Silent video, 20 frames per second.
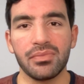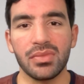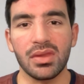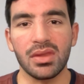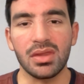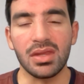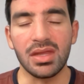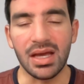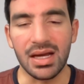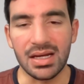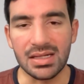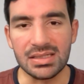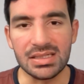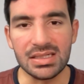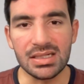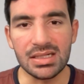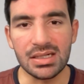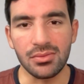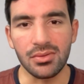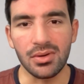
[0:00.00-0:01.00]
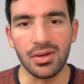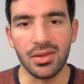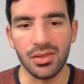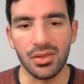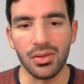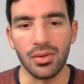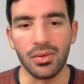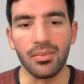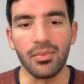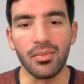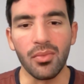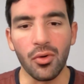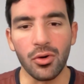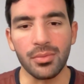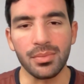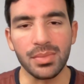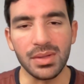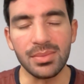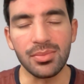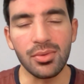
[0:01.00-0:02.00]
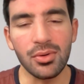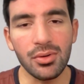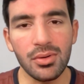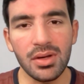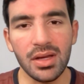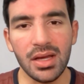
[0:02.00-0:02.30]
the idea with the more people